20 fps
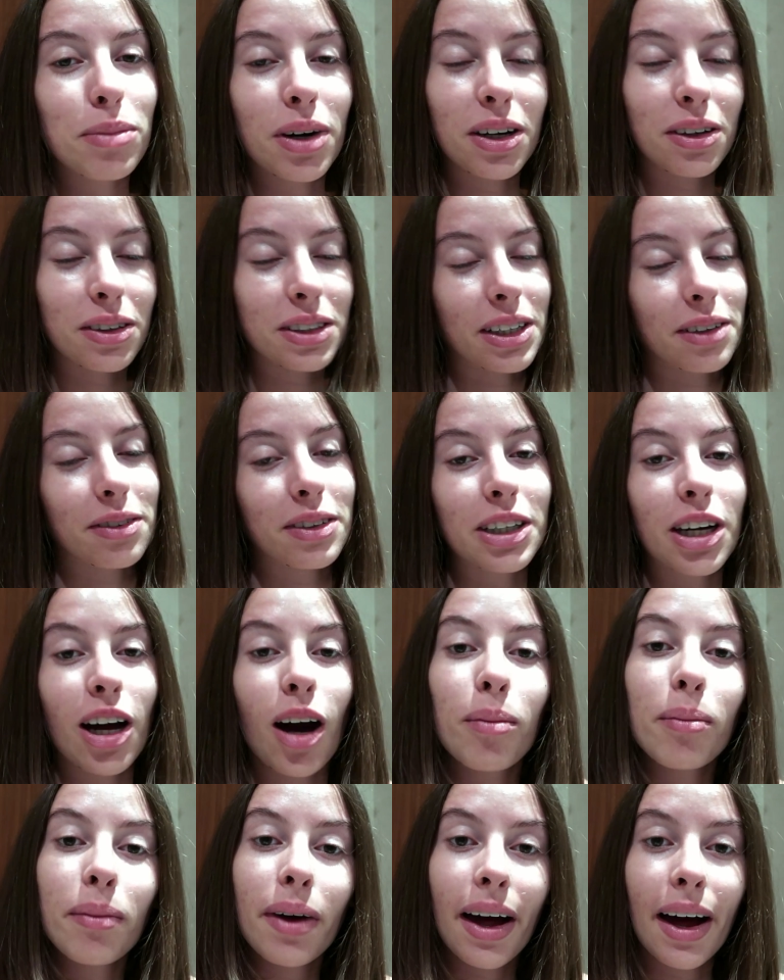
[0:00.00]
but I will definitely
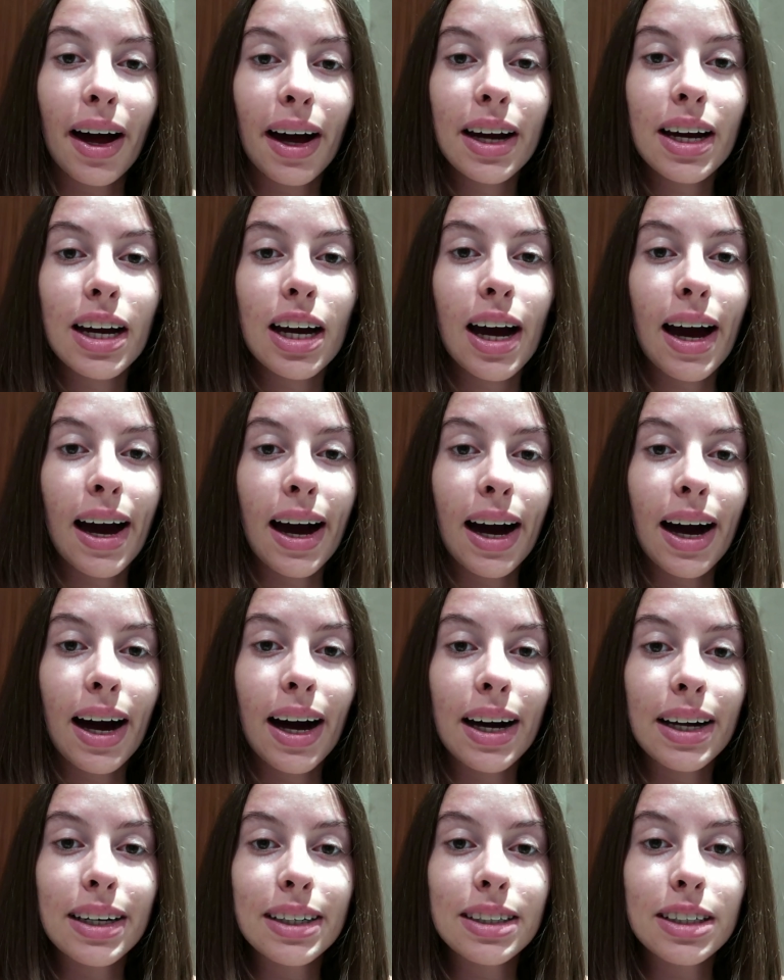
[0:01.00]
come back.
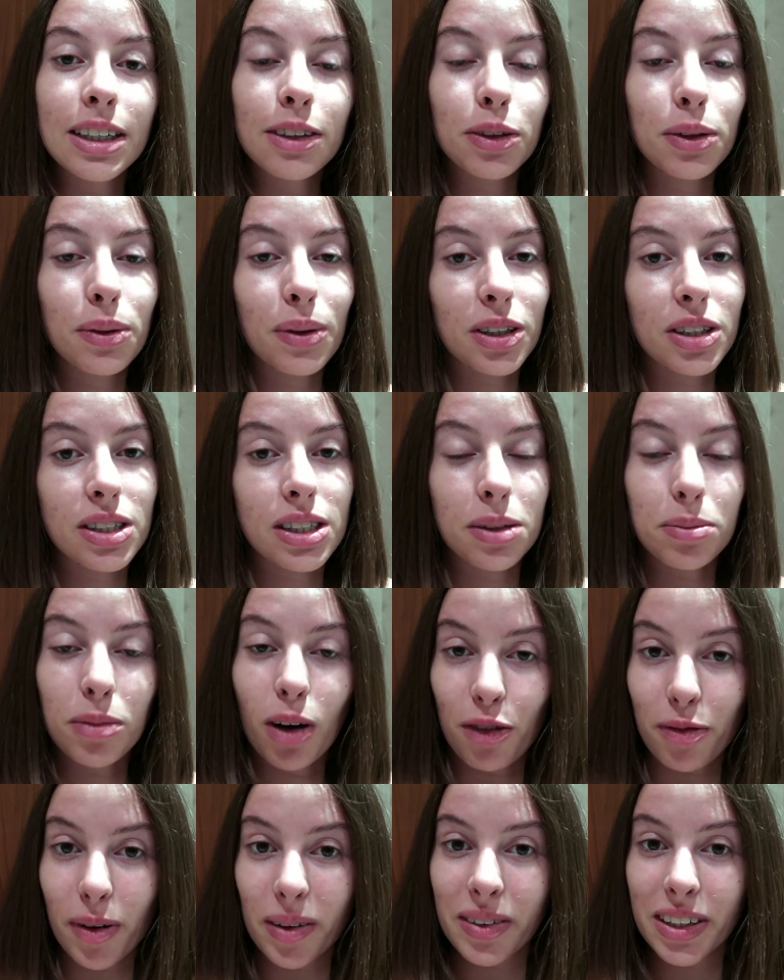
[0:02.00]
And if you want to see
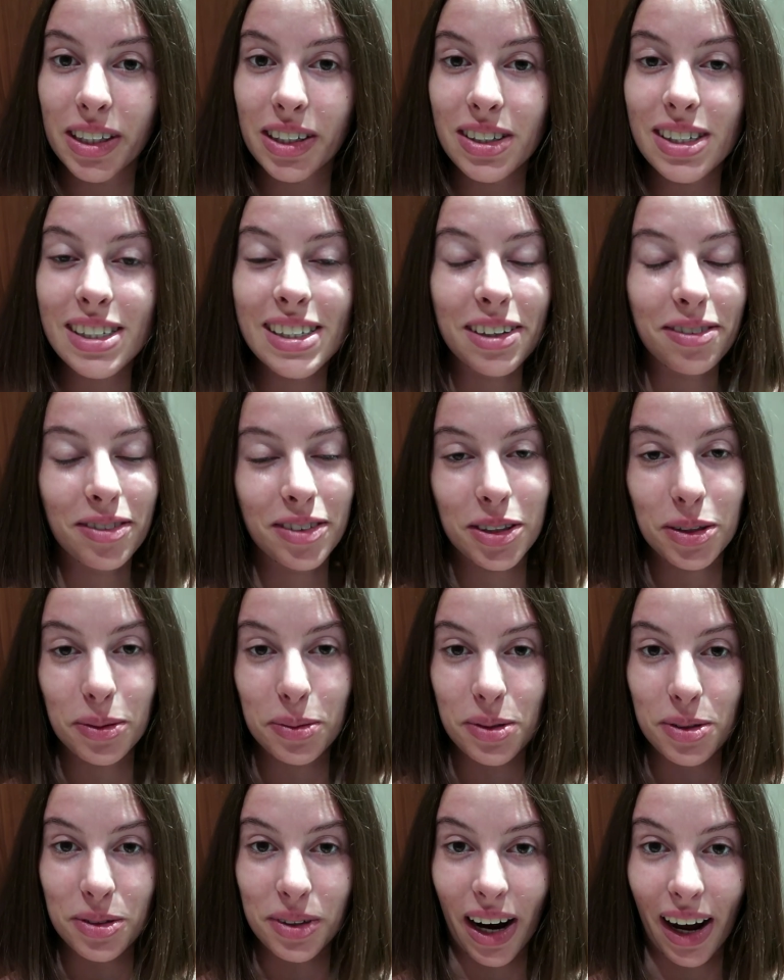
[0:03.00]
more of my videos, definitely
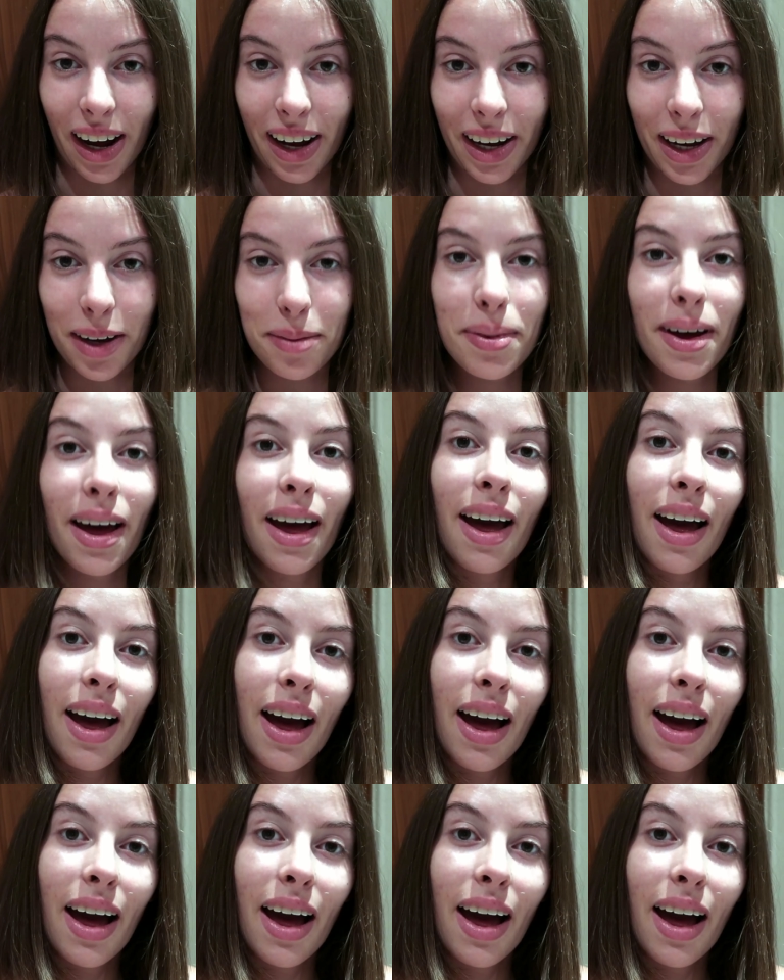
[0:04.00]
subscribe.